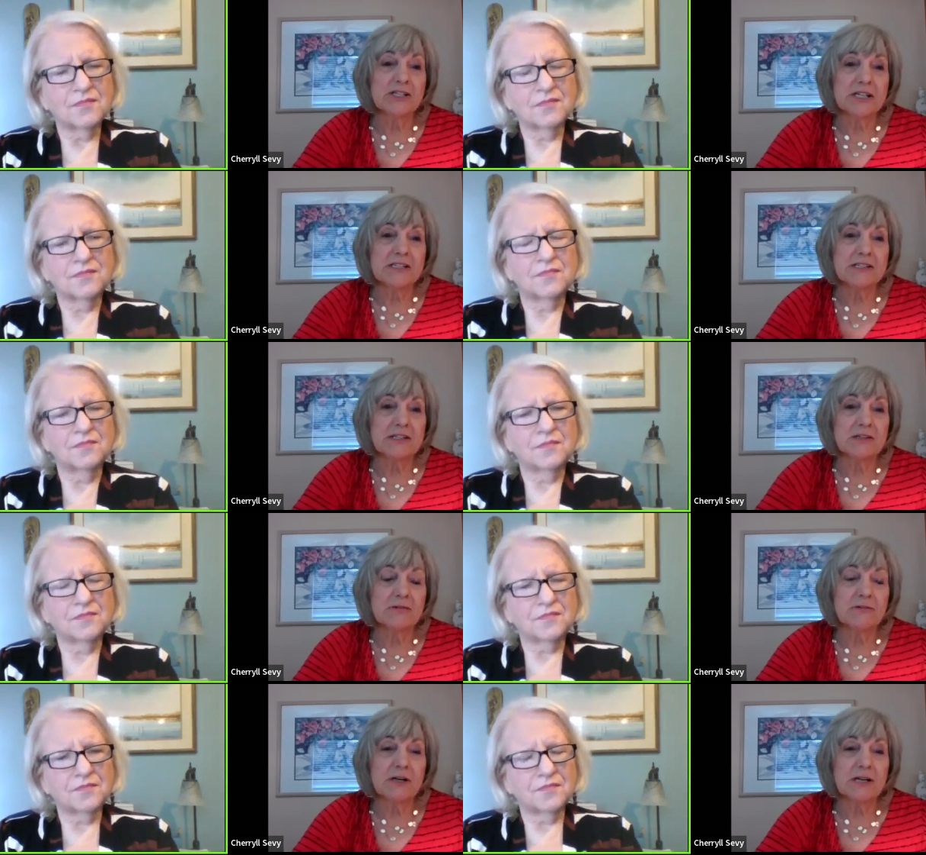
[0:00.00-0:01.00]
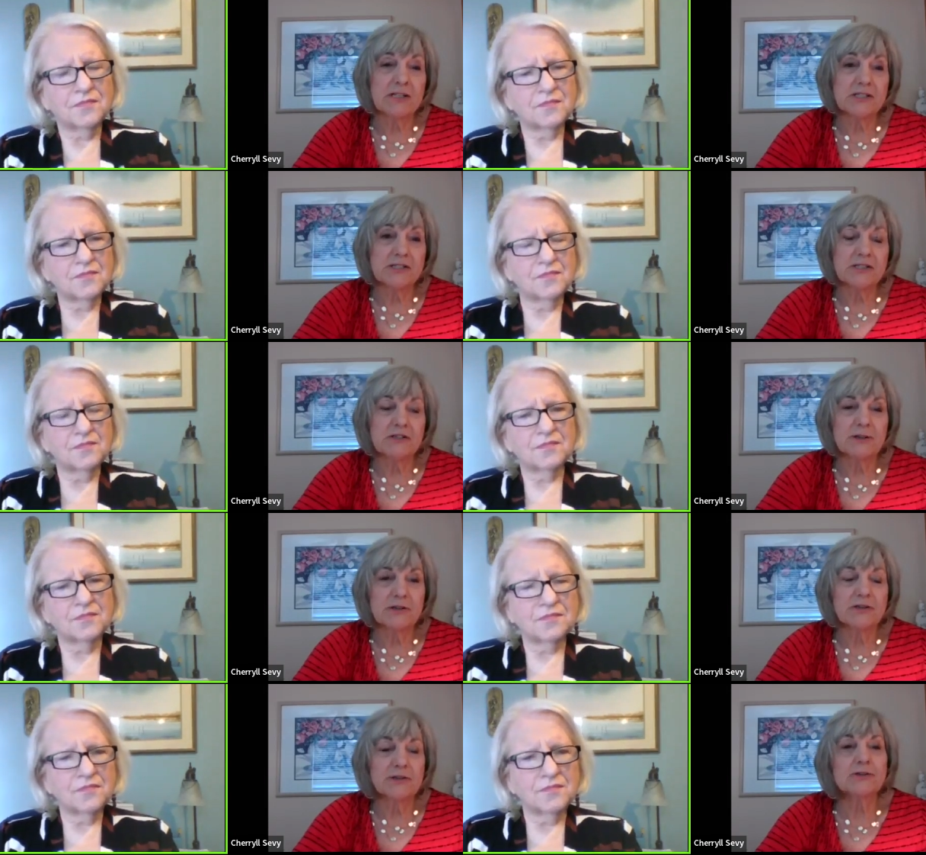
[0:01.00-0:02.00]
Speaker 1: just you know not just you know
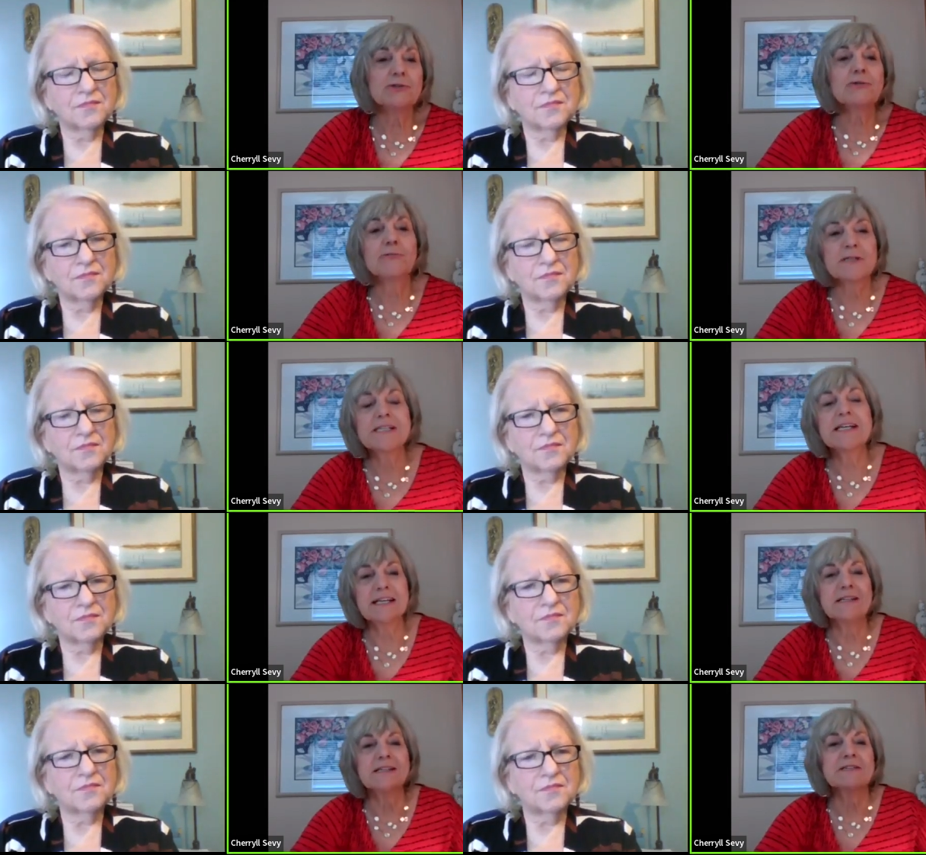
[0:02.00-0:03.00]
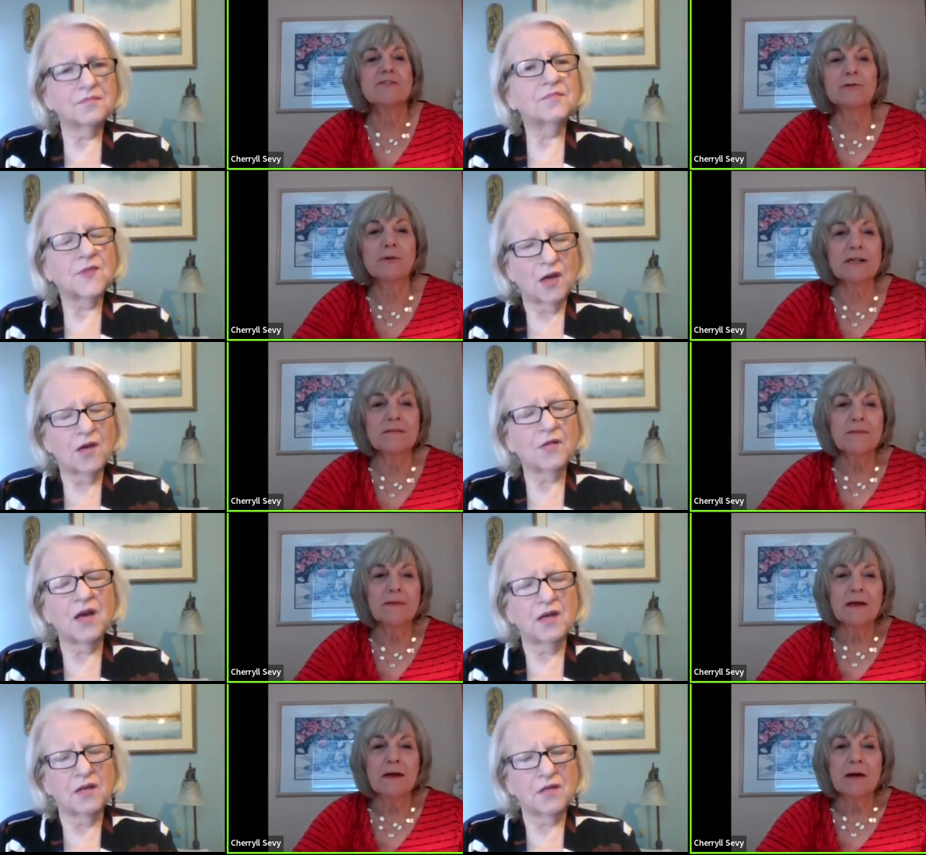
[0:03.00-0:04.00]
your your truant teens if you will
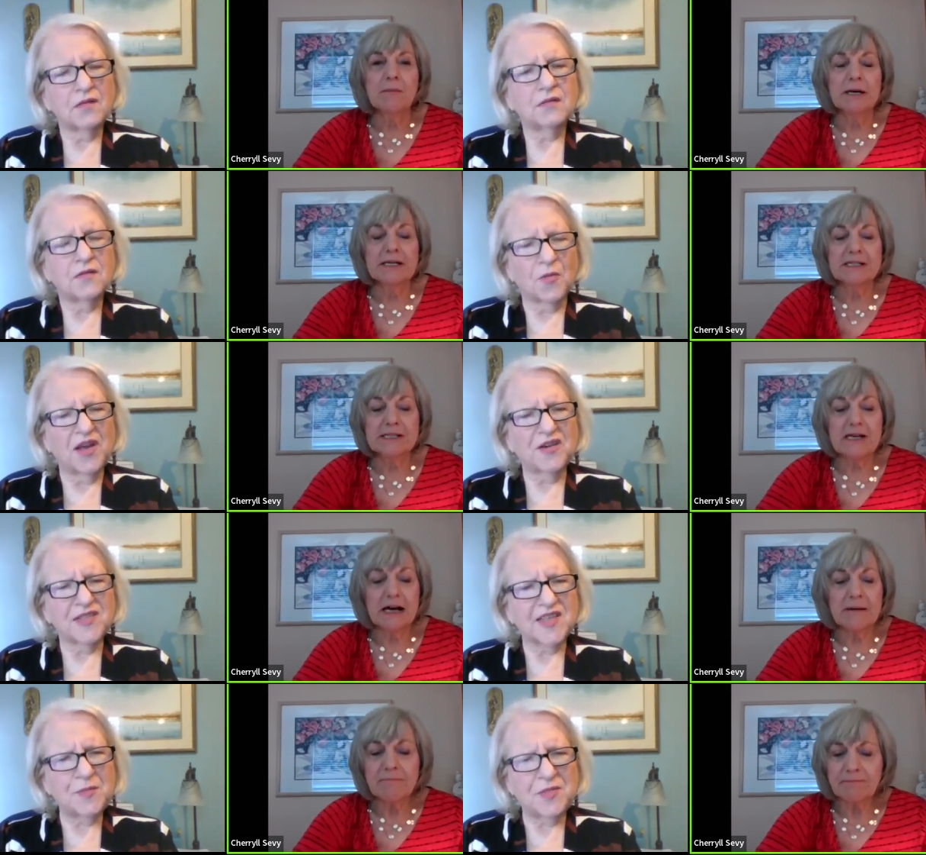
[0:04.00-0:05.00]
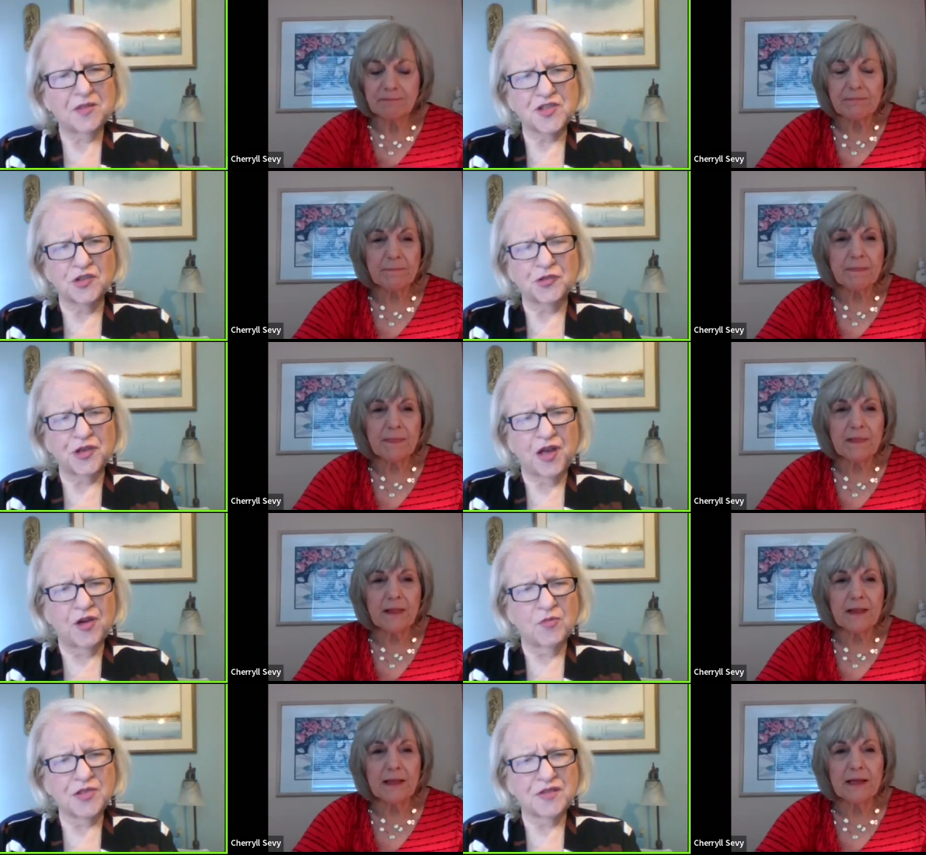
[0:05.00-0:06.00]
Speaker 2: okay but Are parents um, keeping their children
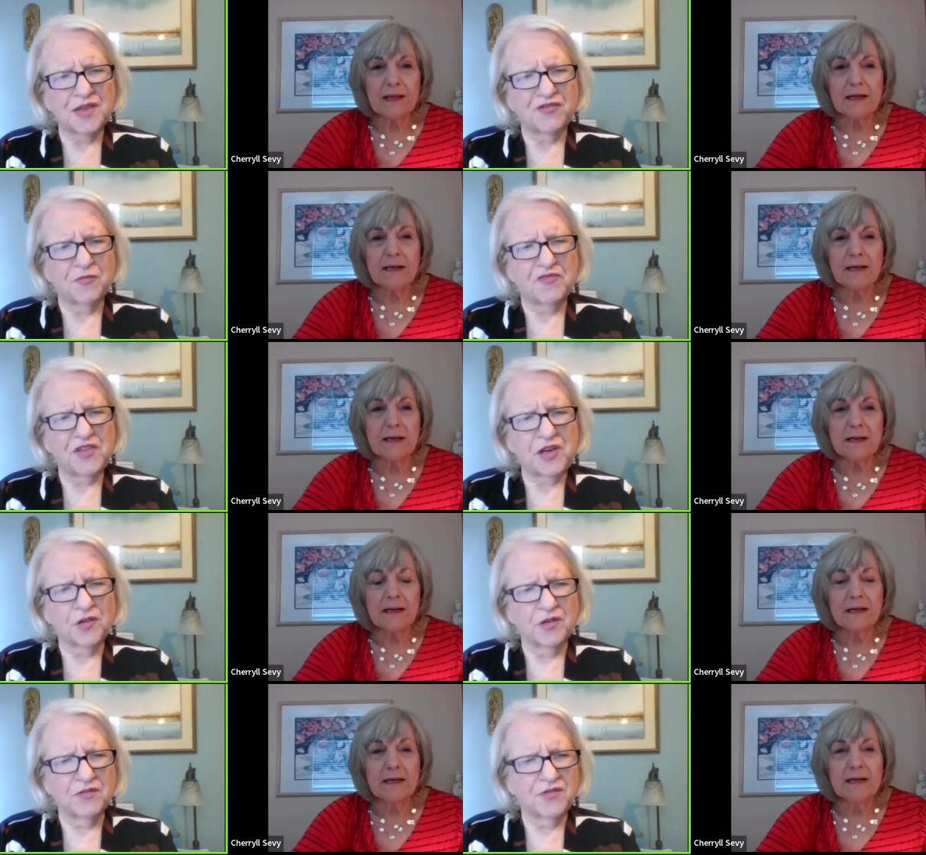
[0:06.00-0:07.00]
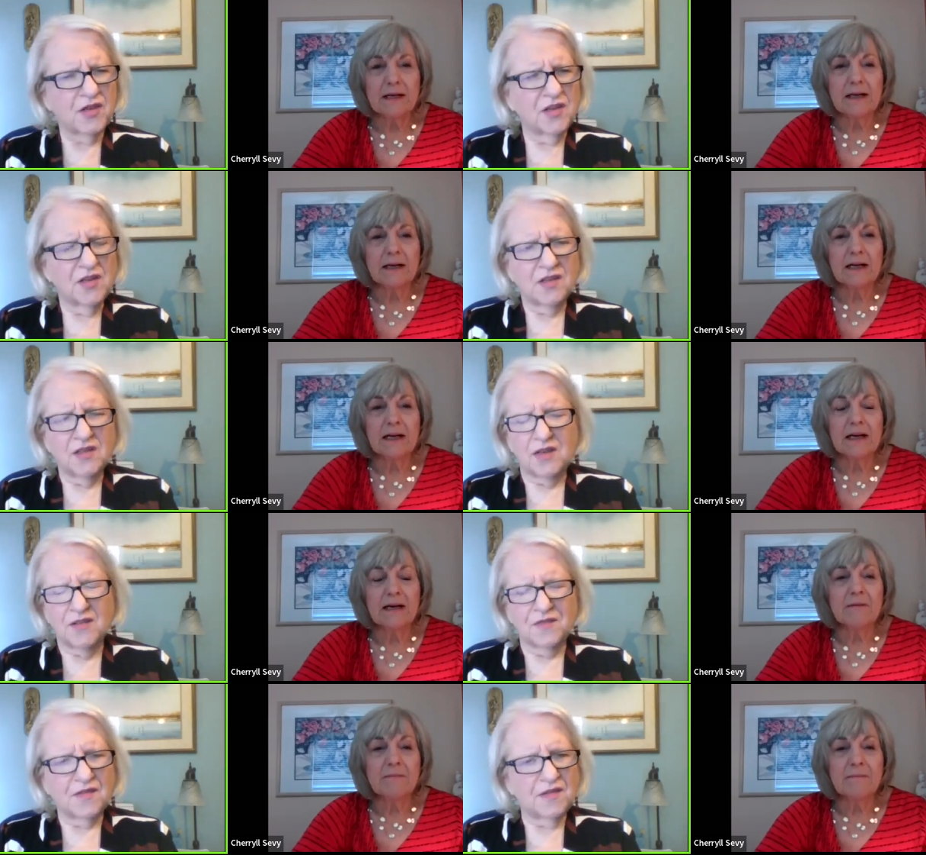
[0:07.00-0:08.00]
home do you think from fear of
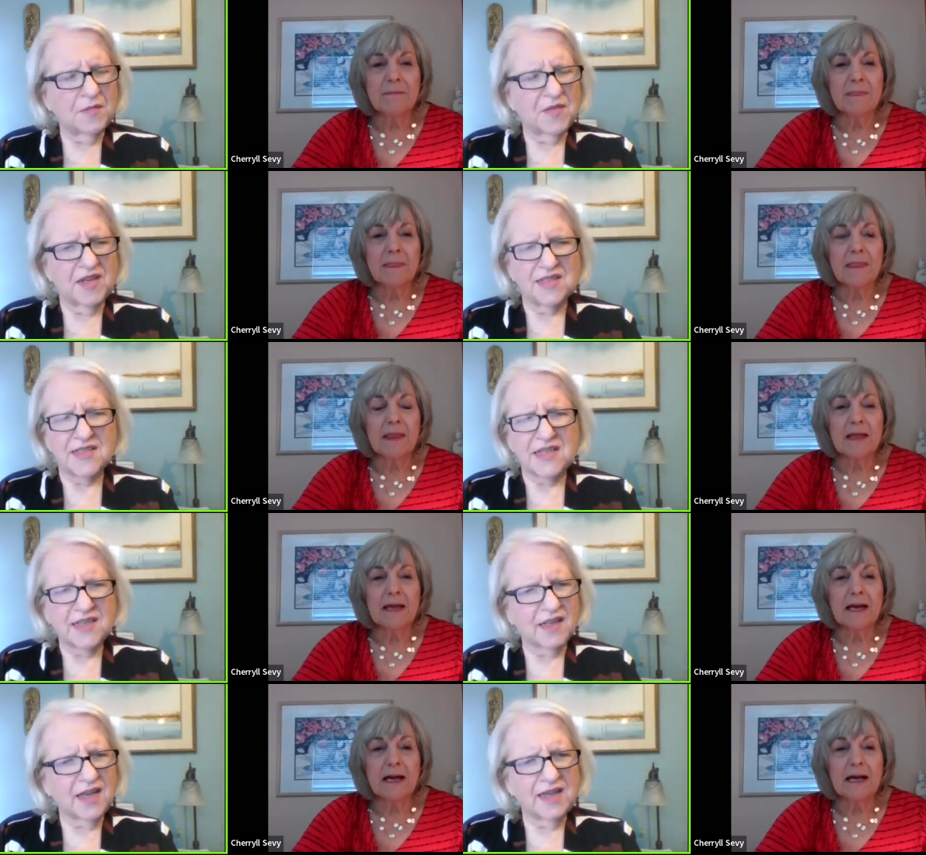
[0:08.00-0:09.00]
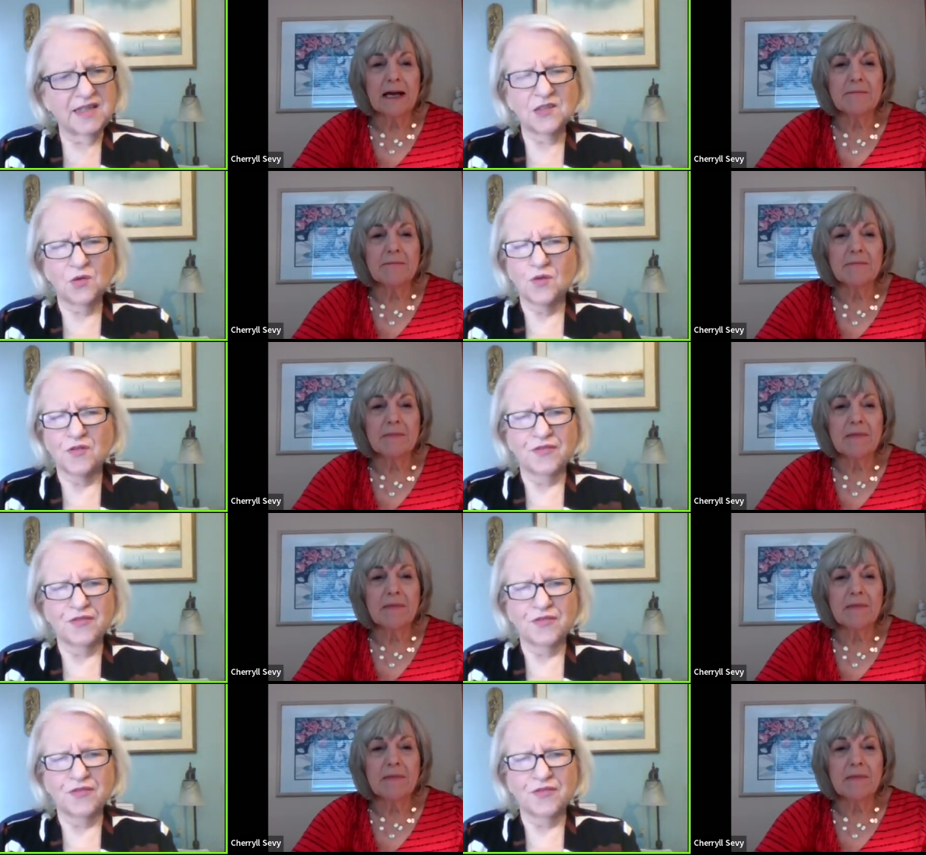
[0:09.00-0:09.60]
of them getting sick again or